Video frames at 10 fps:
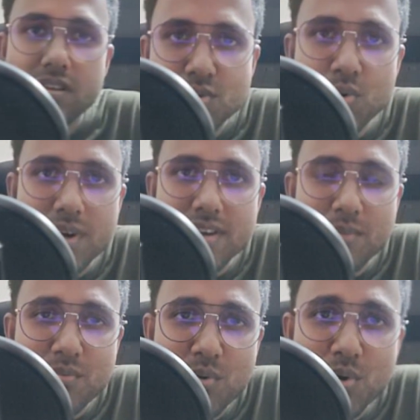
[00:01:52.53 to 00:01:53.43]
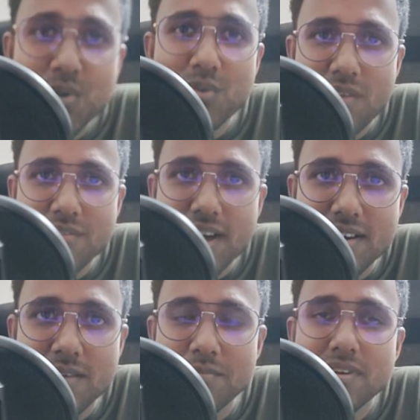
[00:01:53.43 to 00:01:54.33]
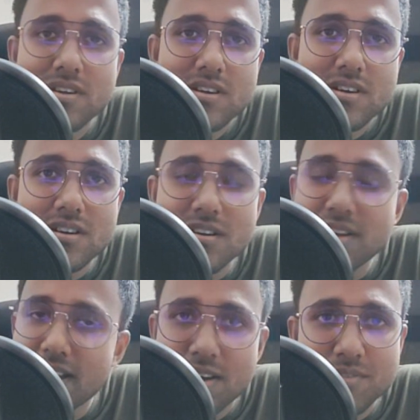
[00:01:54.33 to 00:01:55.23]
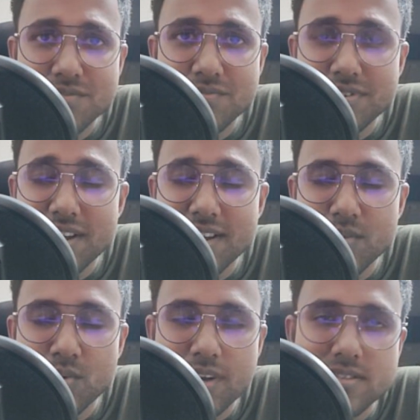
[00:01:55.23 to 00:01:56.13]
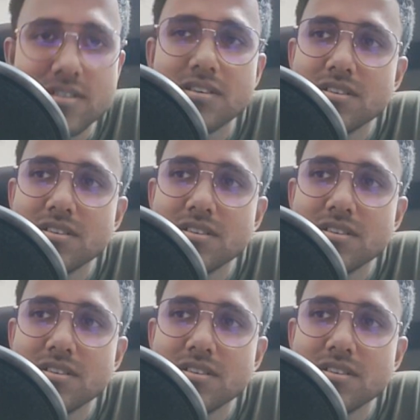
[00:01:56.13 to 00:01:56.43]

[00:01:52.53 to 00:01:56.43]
So at number 4 you have Diagram. Diagram is really cool, guys.